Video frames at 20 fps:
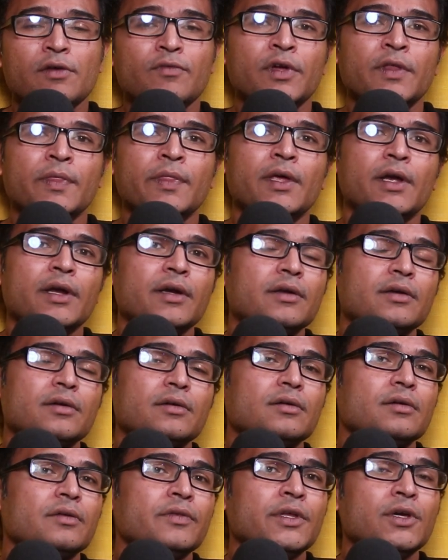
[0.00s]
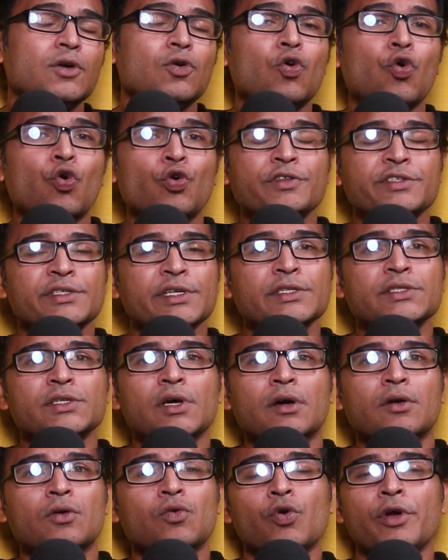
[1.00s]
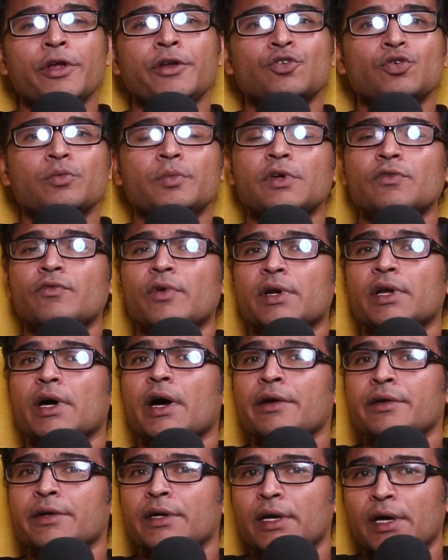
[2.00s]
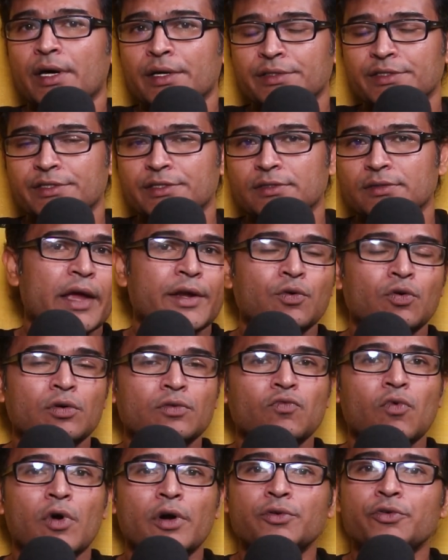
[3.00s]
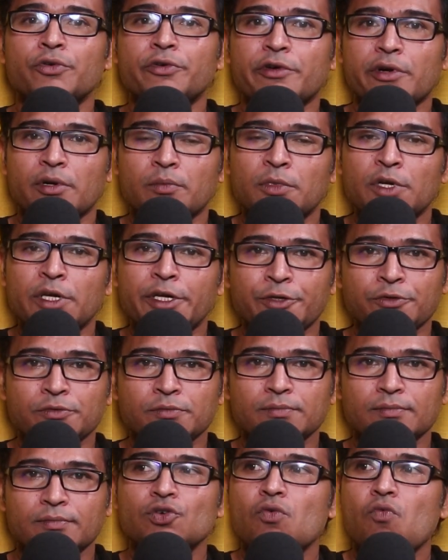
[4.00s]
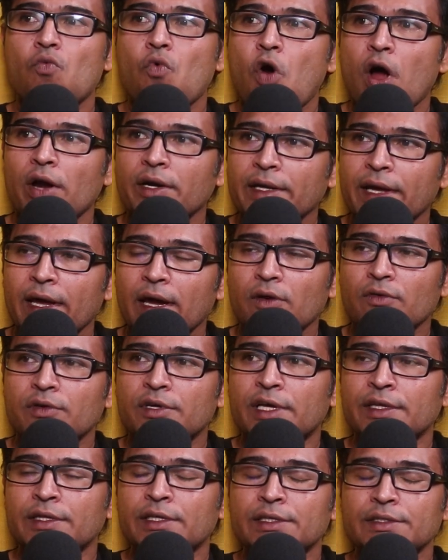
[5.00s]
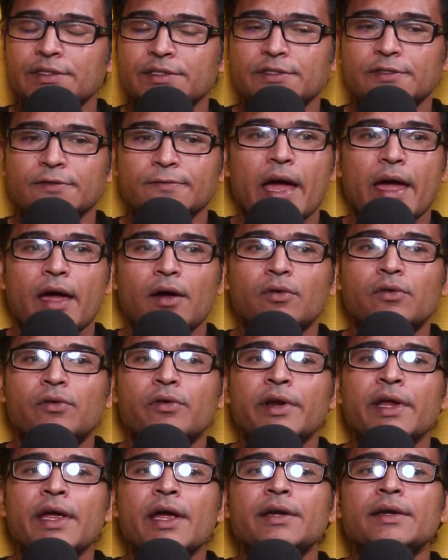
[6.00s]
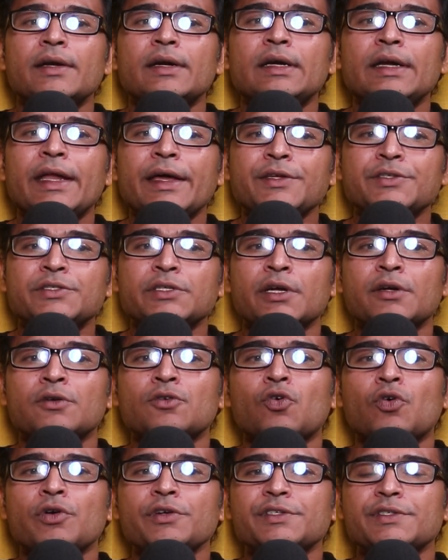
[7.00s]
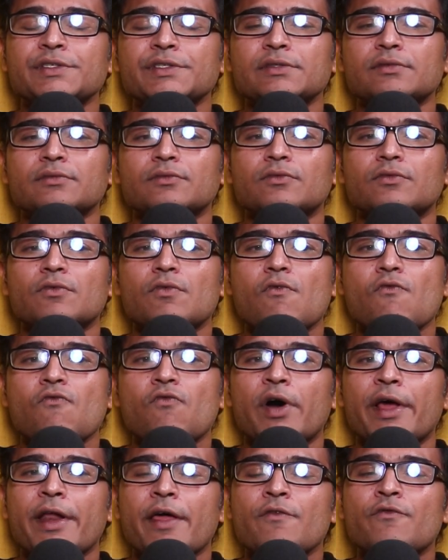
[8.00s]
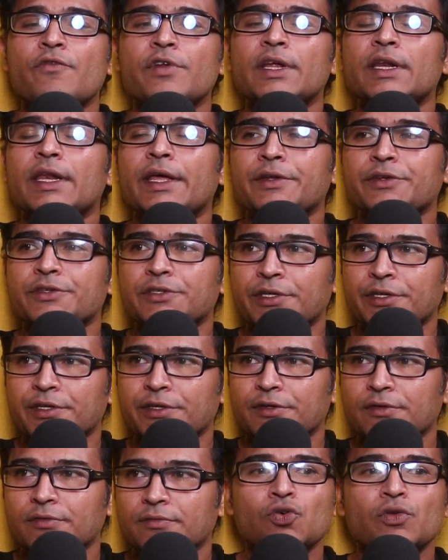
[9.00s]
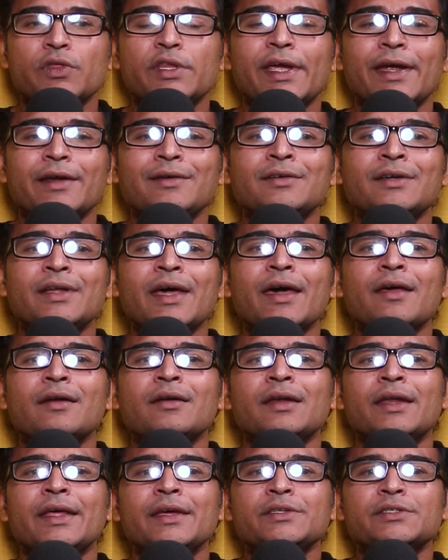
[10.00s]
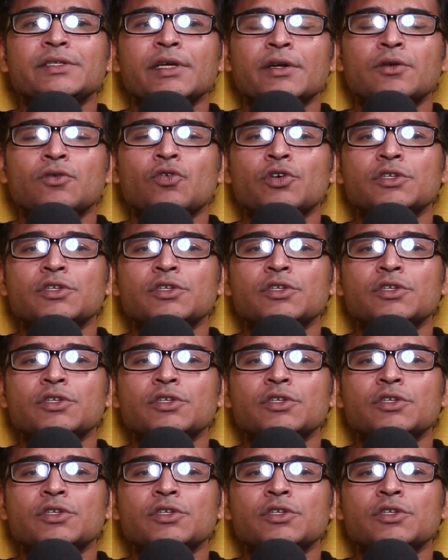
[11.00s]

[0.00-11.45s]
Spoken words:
given that the courses are going to be for 100 hours. I don't want to trouble you. So what I have done is, I have created lecture notes for every lecture. So the entire lecture